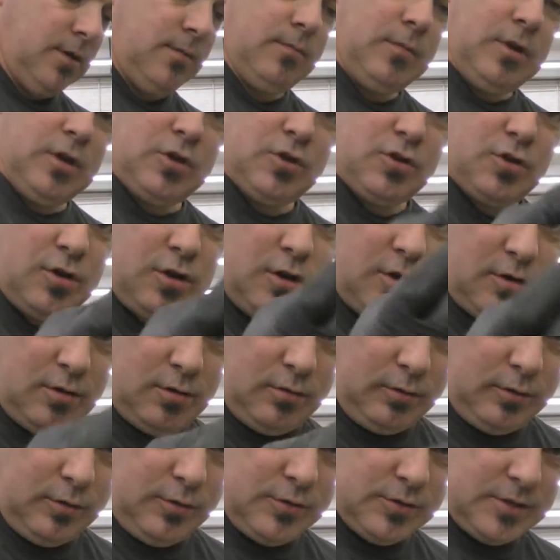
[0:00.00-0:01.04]
Make sure you
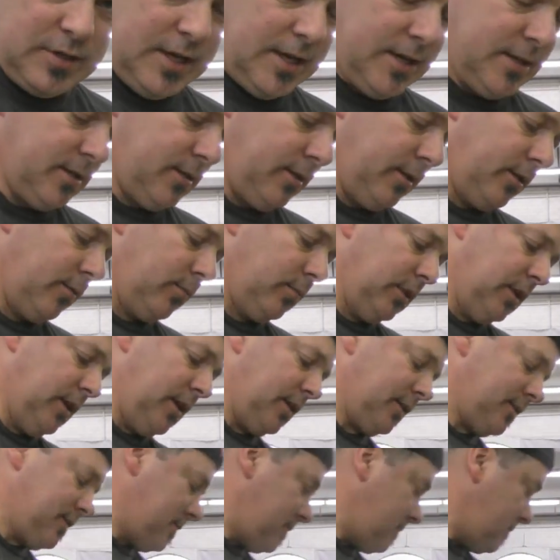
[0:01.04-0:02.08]
don't lose the isolator
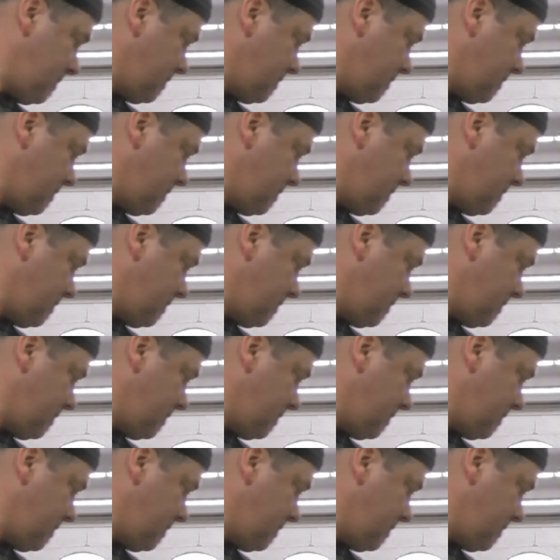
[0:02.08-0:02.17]
blocks.